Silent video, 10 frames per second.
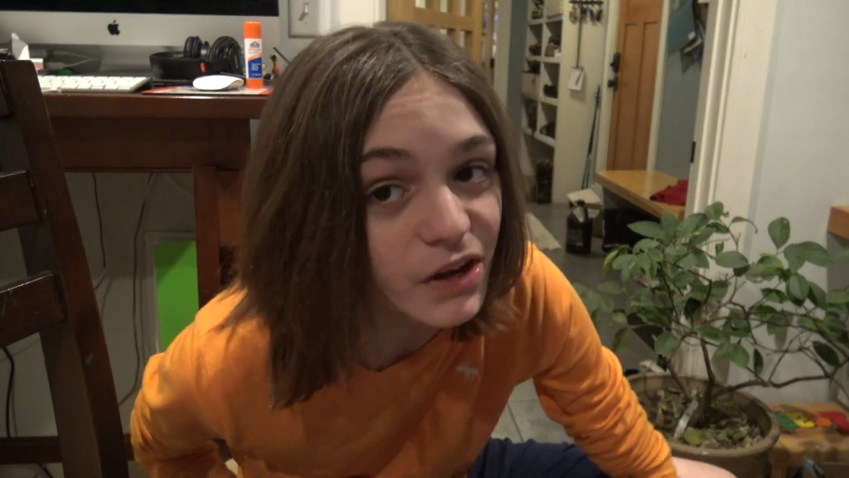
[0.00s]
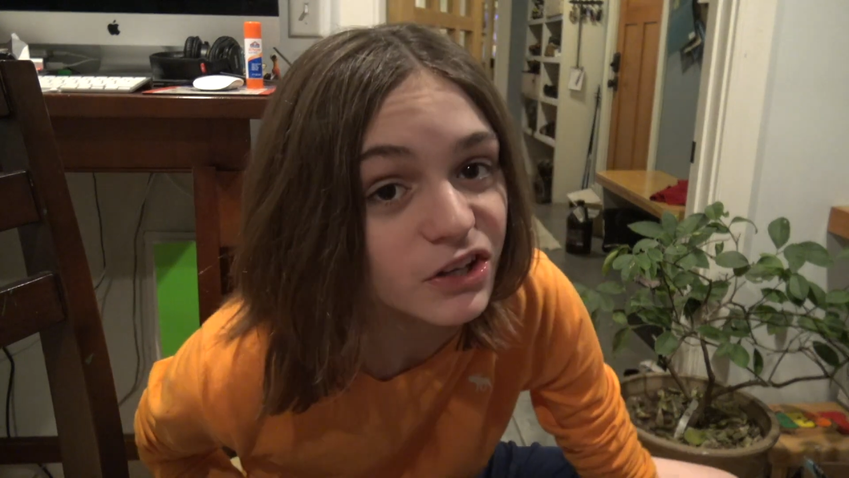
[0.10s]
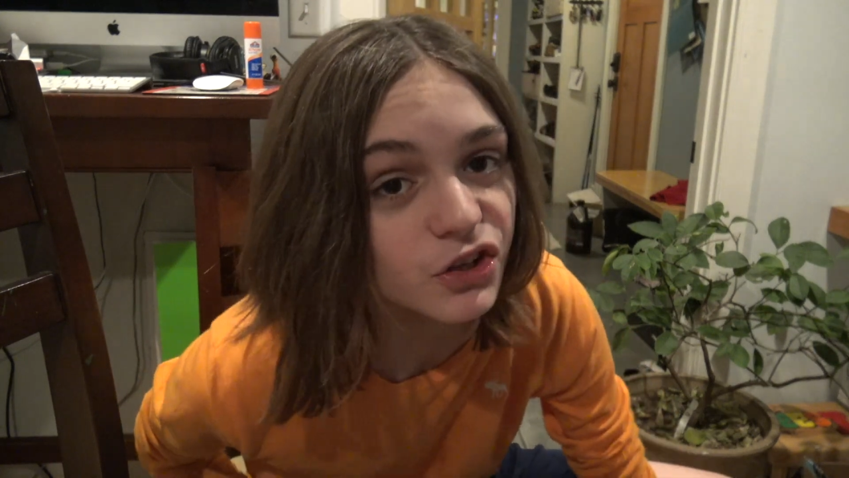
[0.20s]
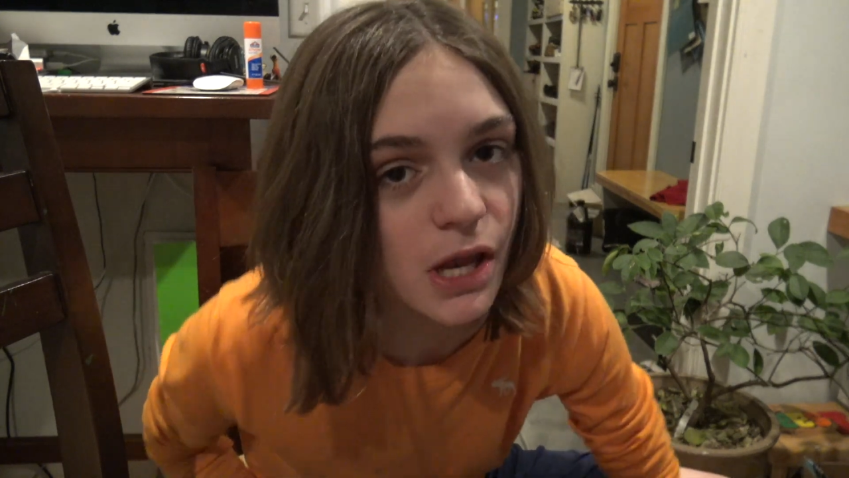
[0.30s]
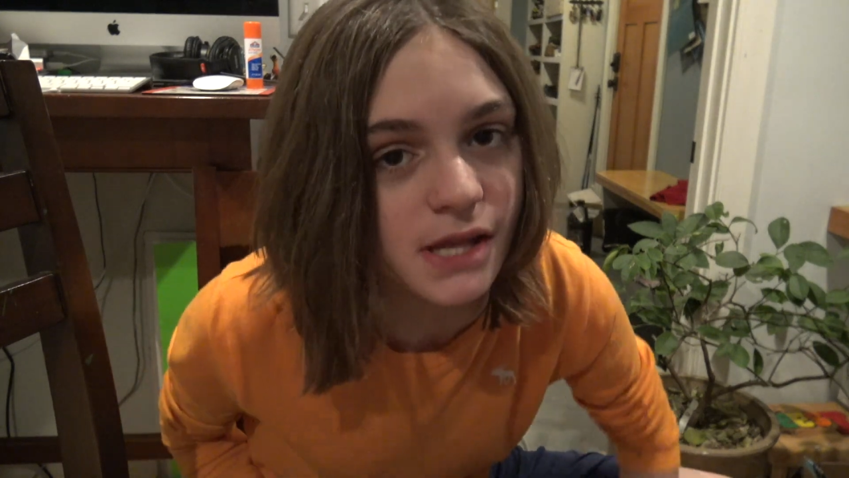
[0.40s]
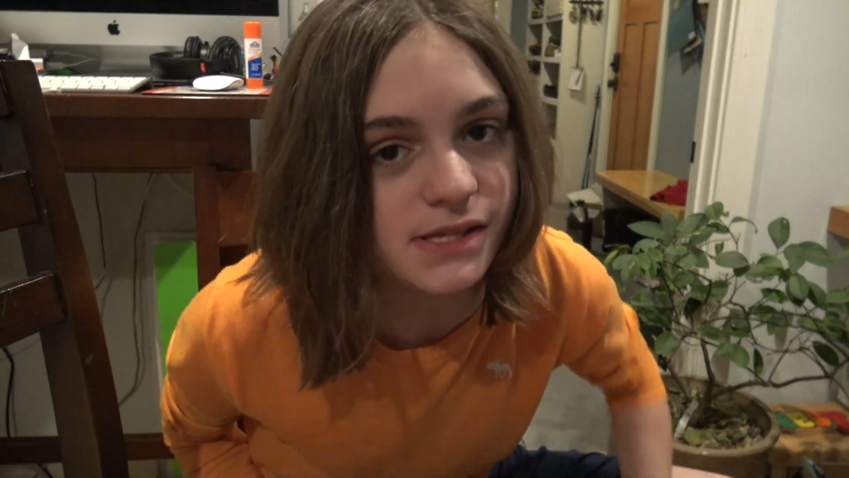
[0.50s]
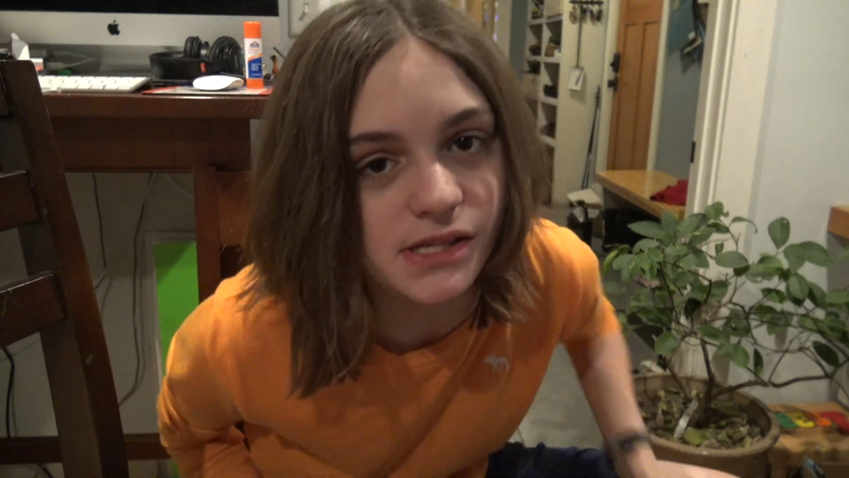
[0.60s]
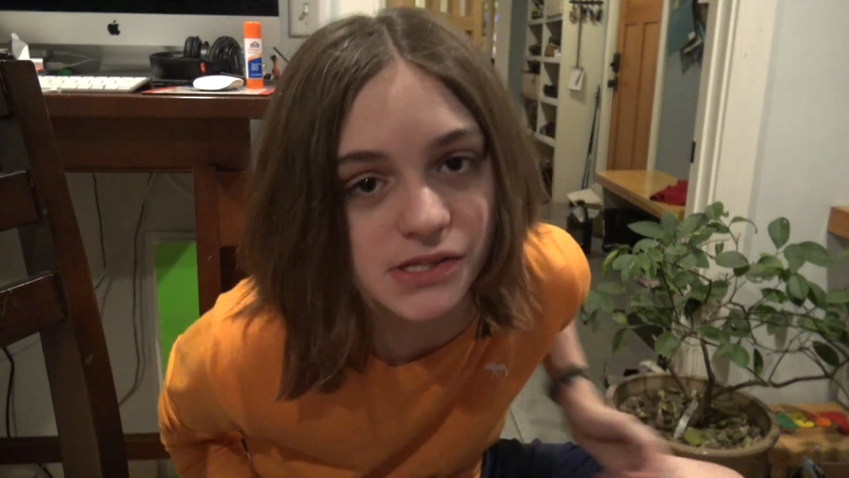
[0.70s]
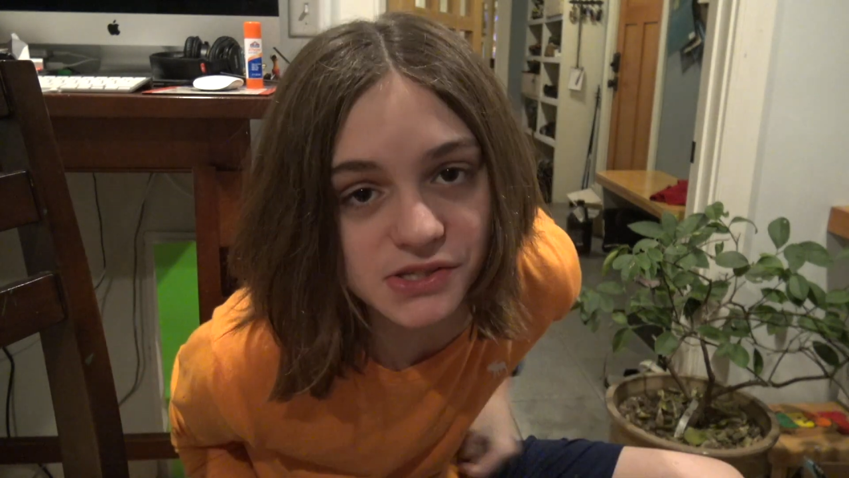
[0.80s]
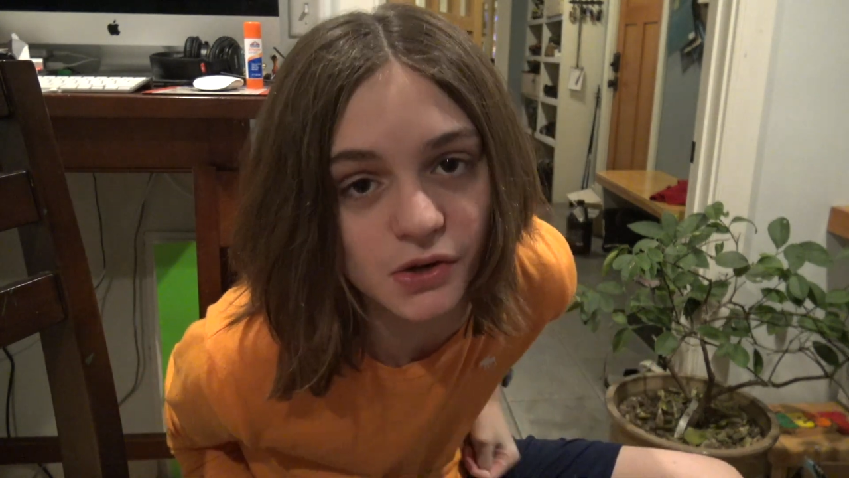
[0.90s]
any
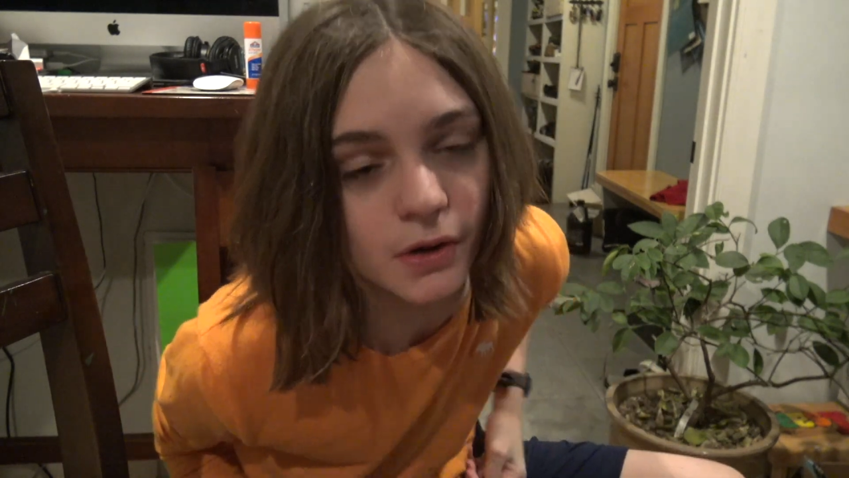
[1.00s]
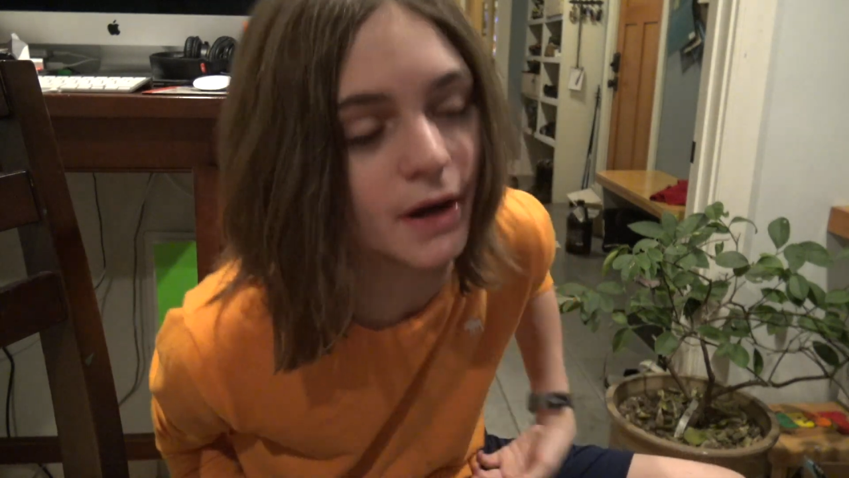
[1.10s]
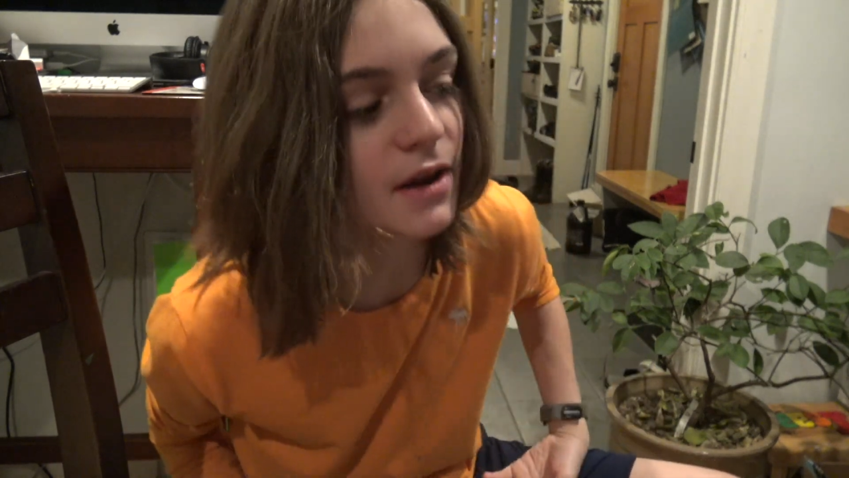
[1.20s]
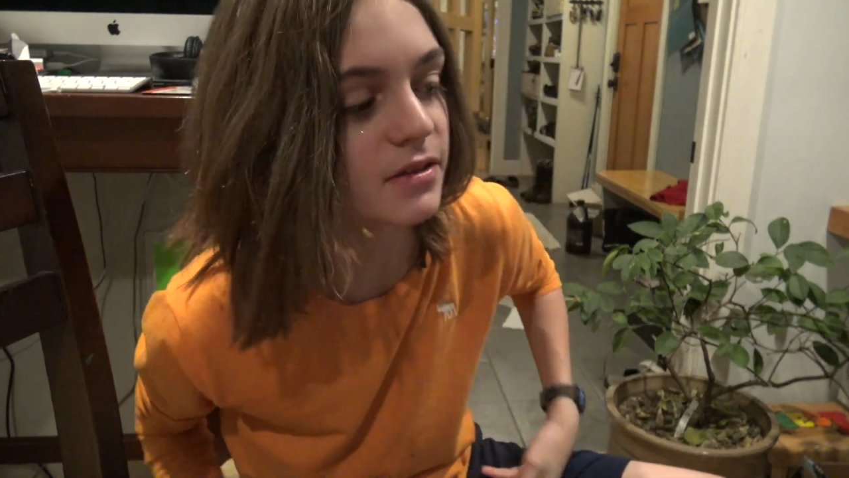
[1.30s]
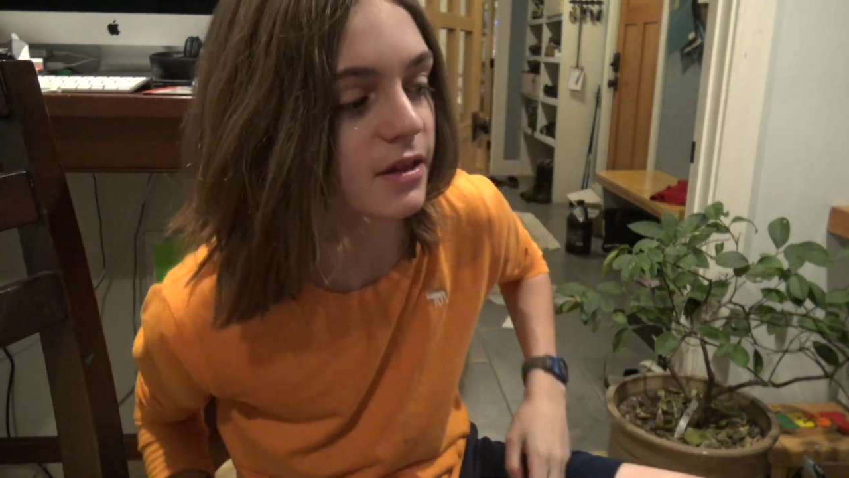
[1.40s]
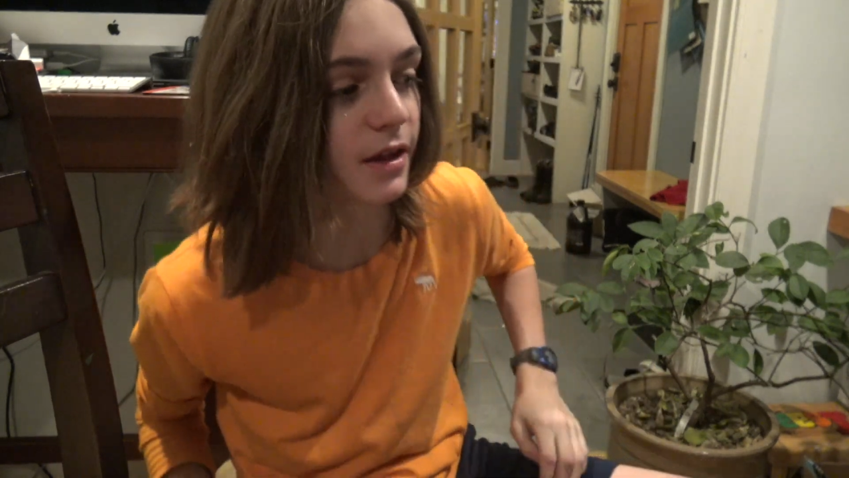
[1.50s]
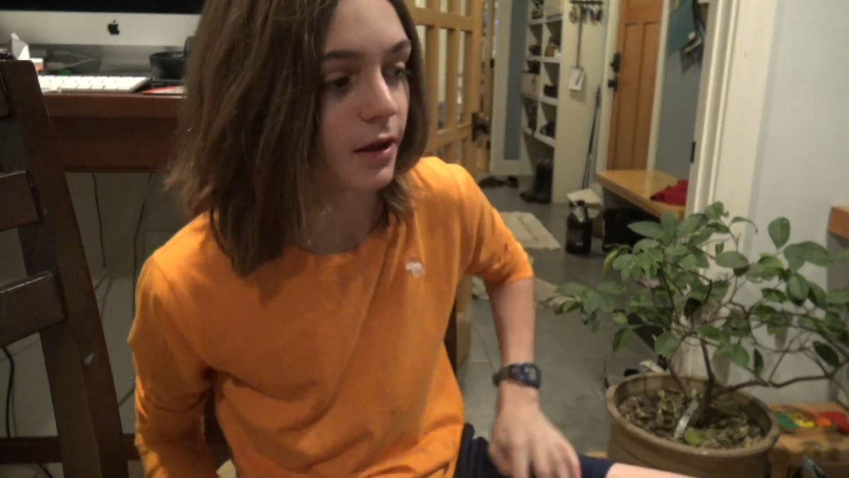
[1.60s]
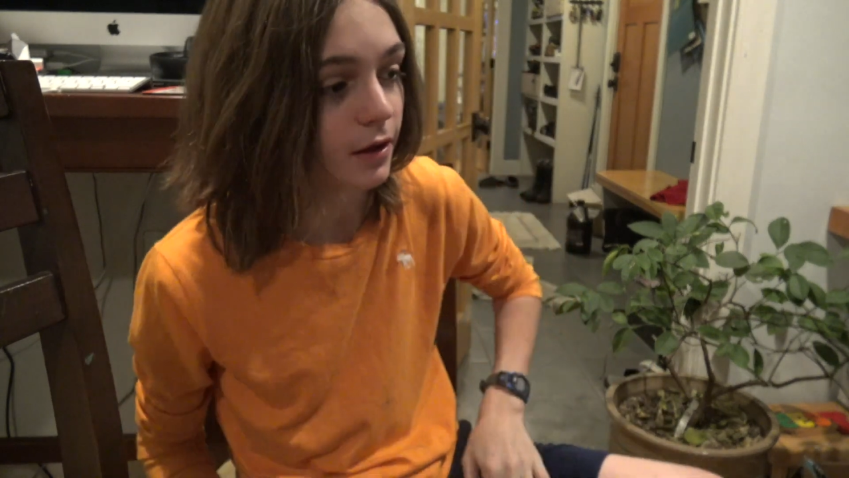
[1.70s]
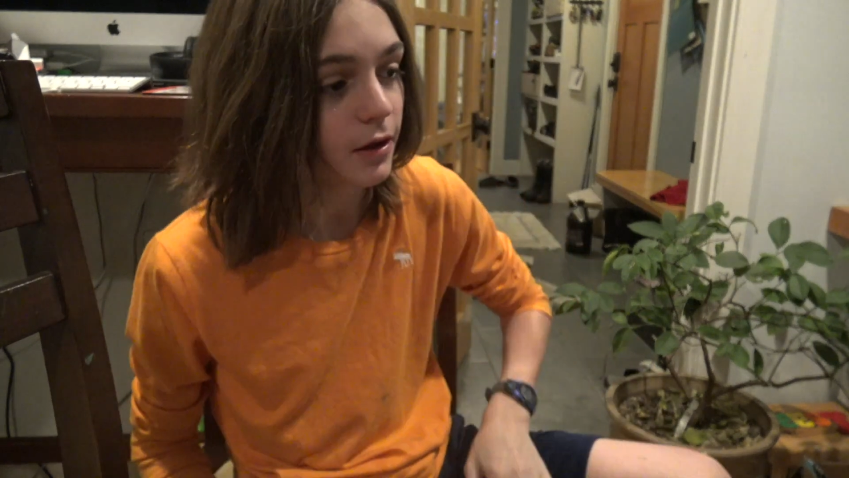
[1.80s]
chances to hurt anything.